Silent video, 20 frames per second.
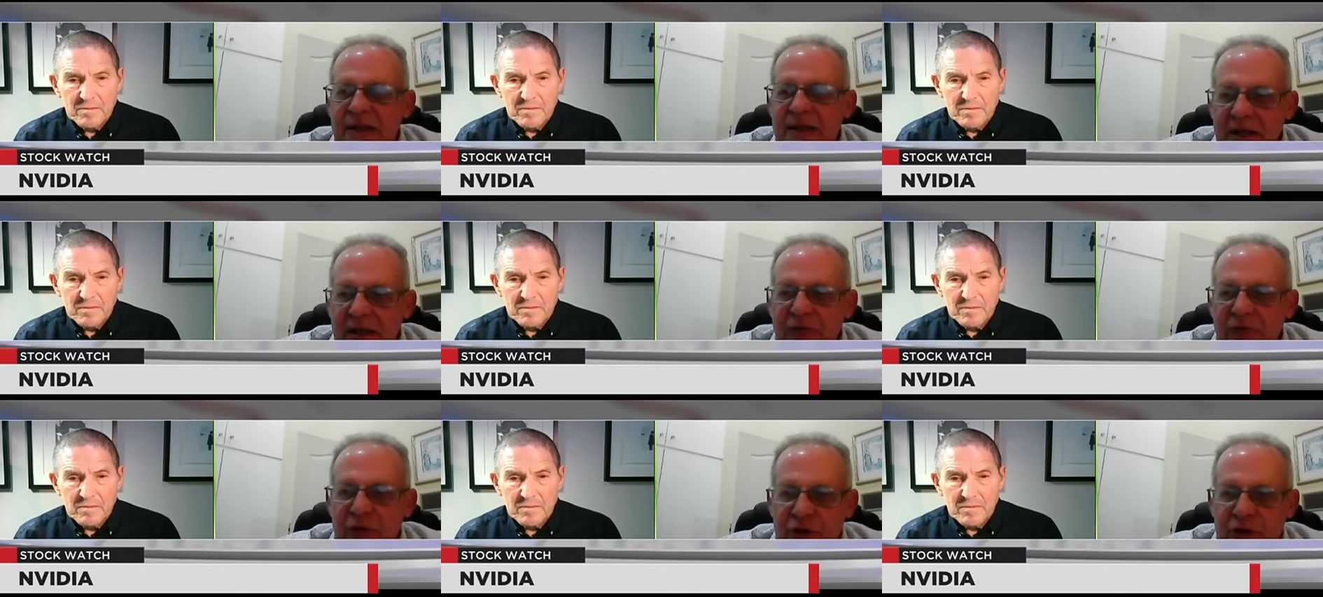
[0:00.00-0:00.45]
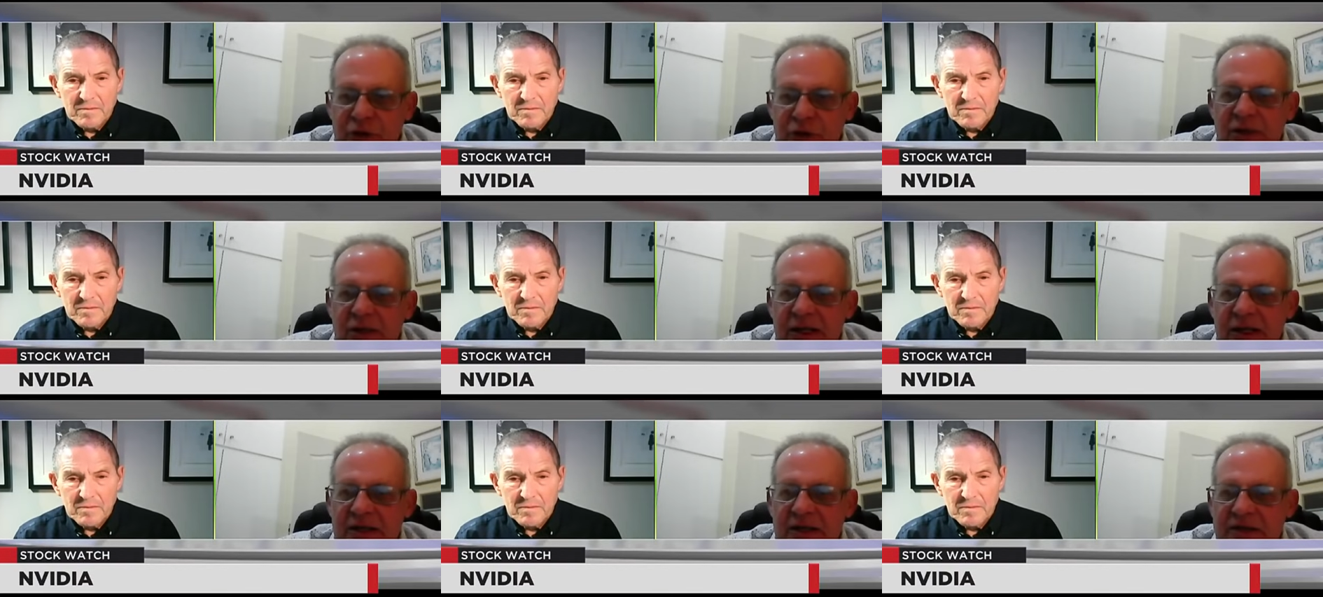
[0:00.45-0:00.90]
Speaker 1: if you
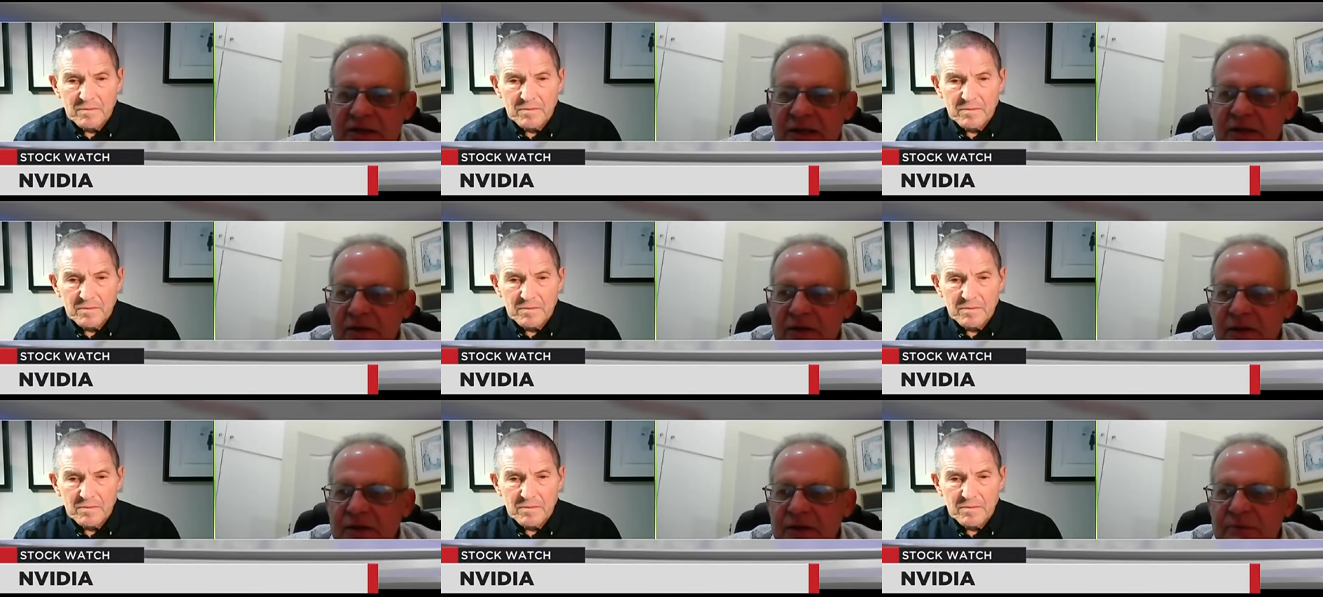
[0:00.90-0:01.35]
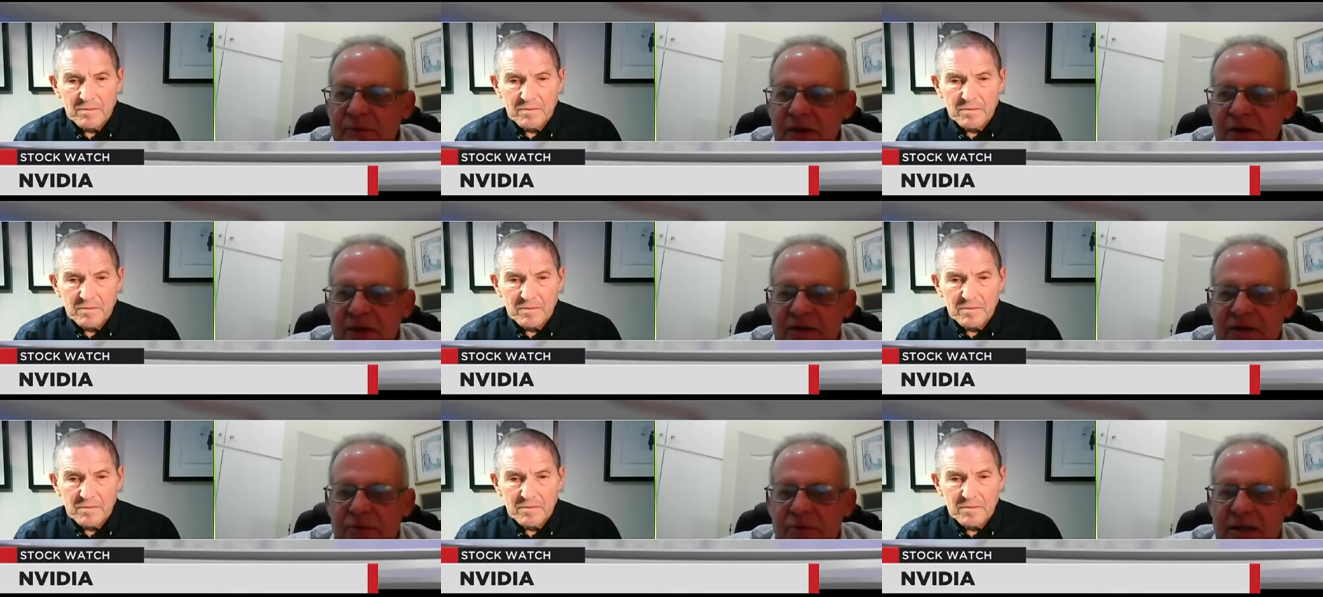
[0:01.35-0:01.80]
do get serious
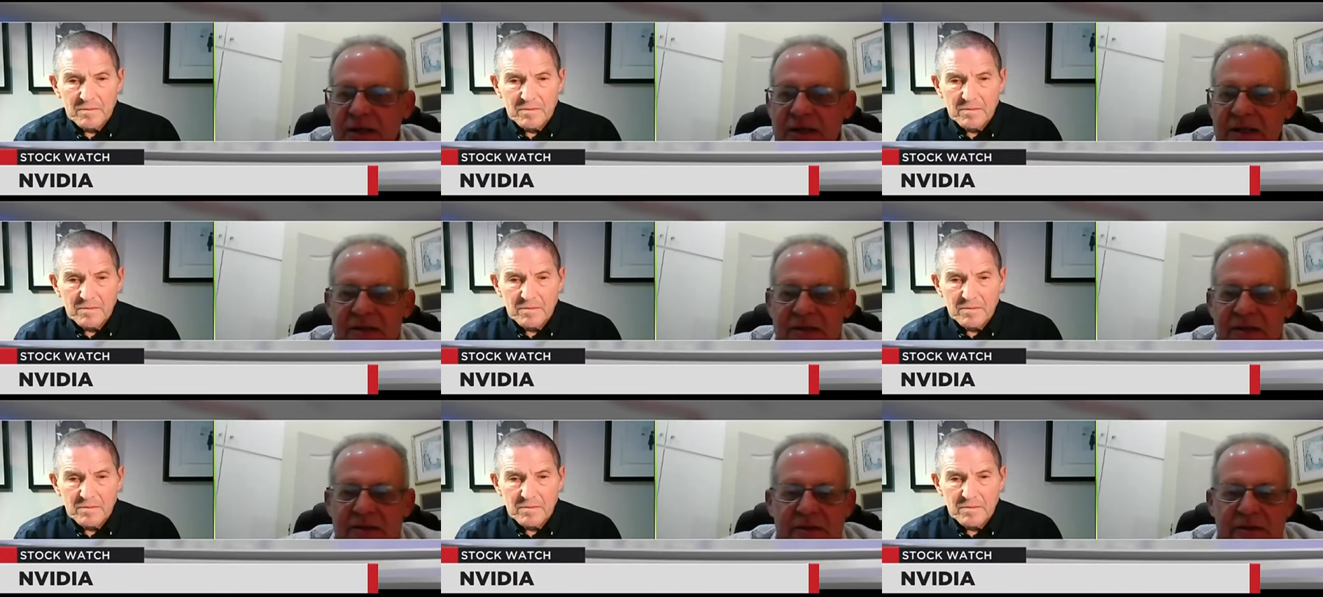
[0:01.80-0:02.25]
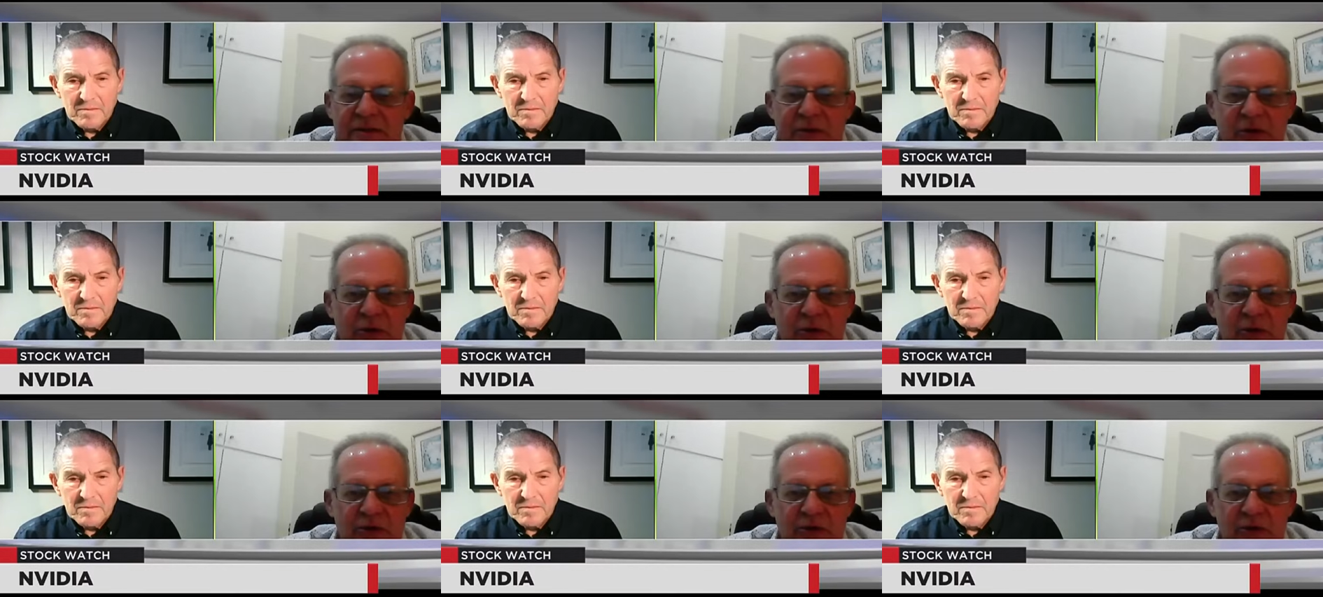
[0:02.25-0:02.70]
price weaknesses
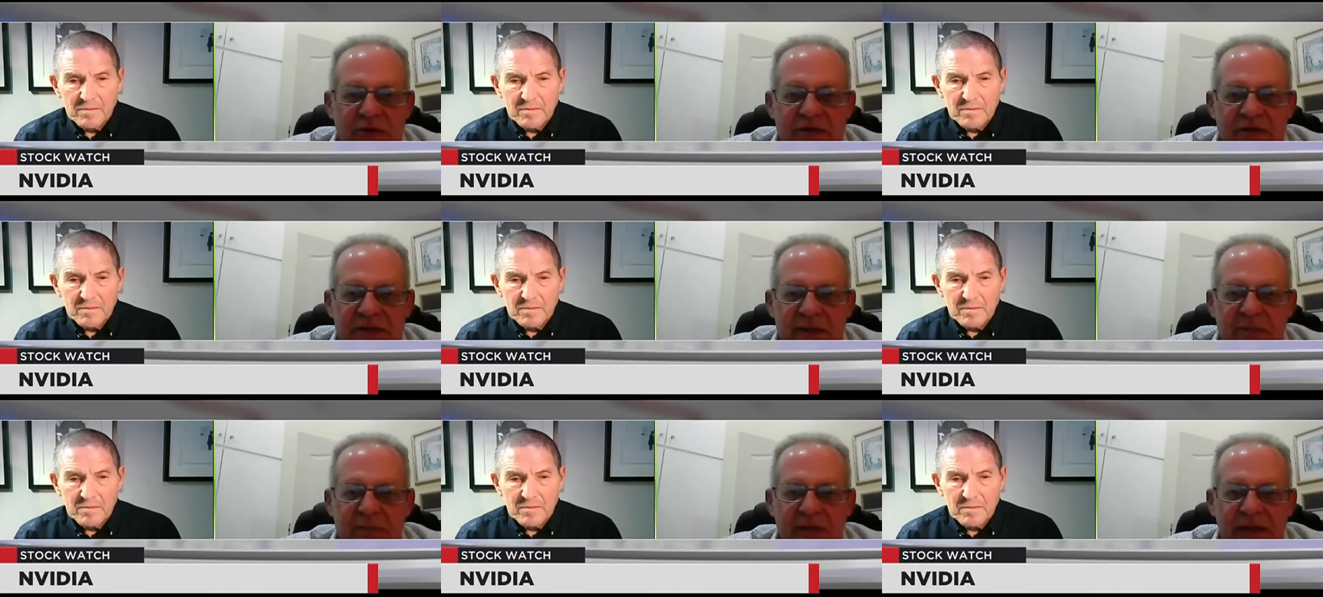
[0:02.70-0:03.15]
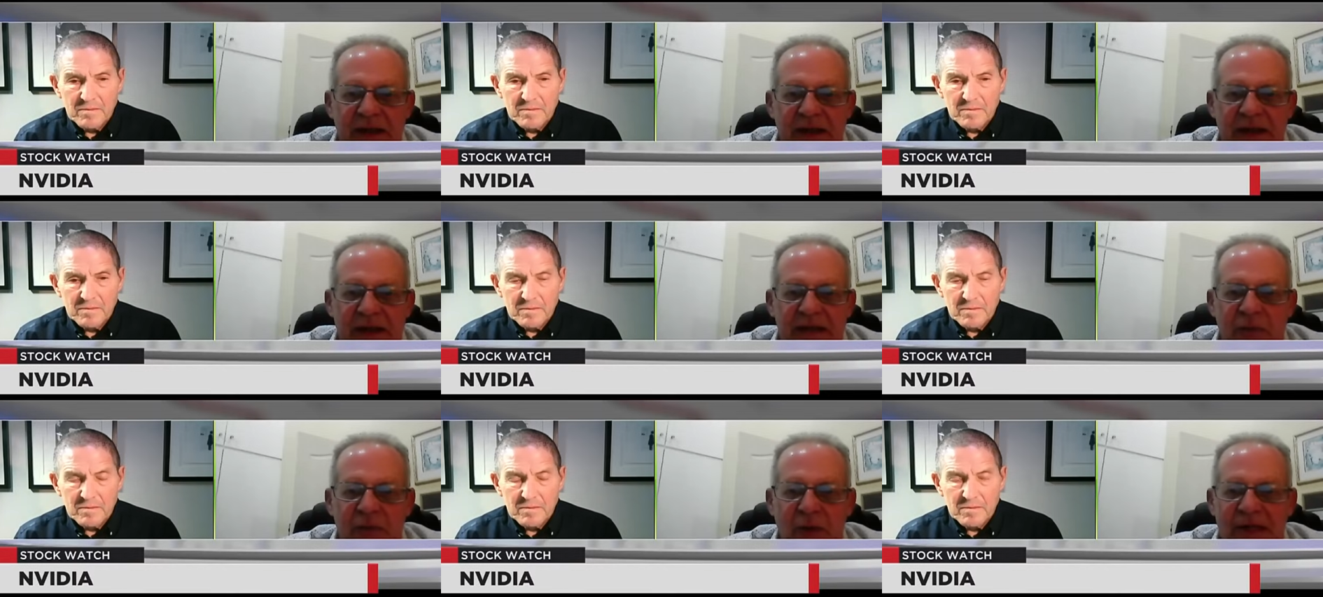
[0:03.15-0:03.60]
because of something
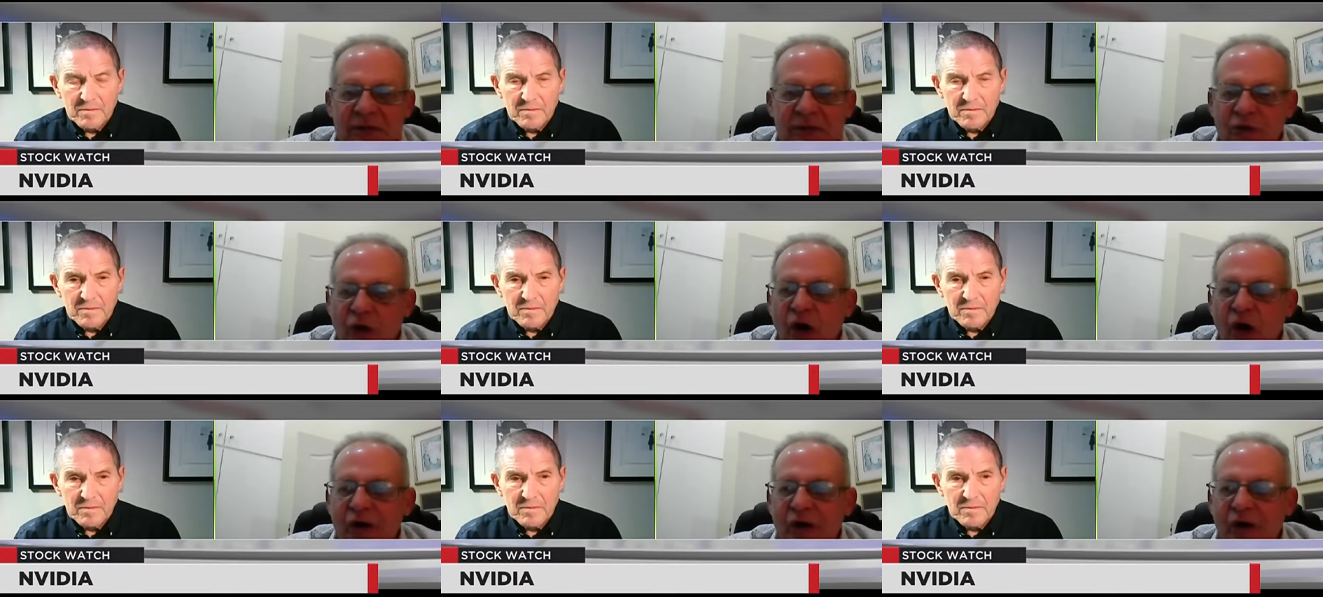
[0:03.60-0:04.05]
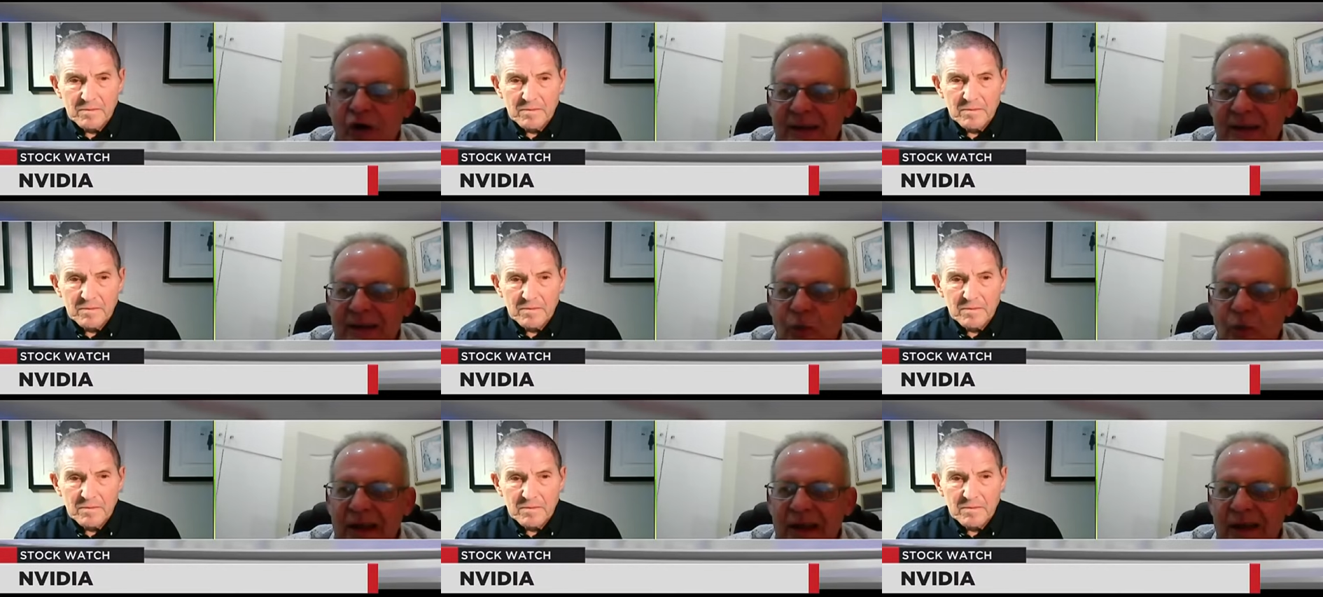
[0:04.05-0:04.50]
that went wrong
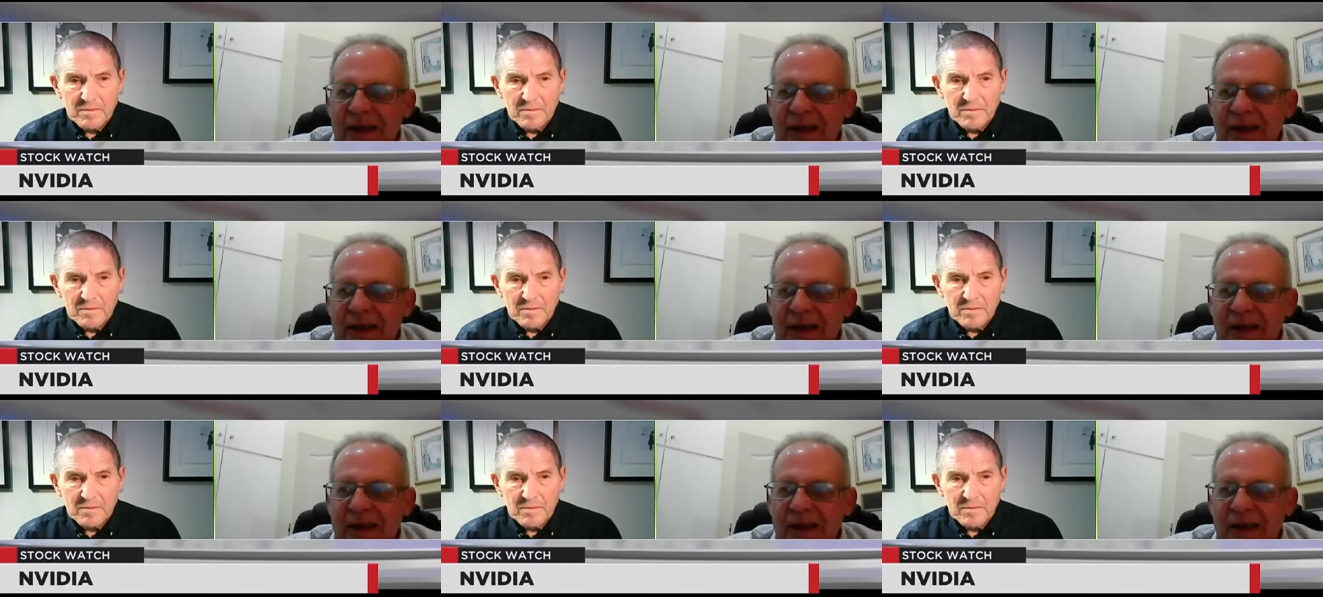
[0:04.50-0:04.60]
somewhere,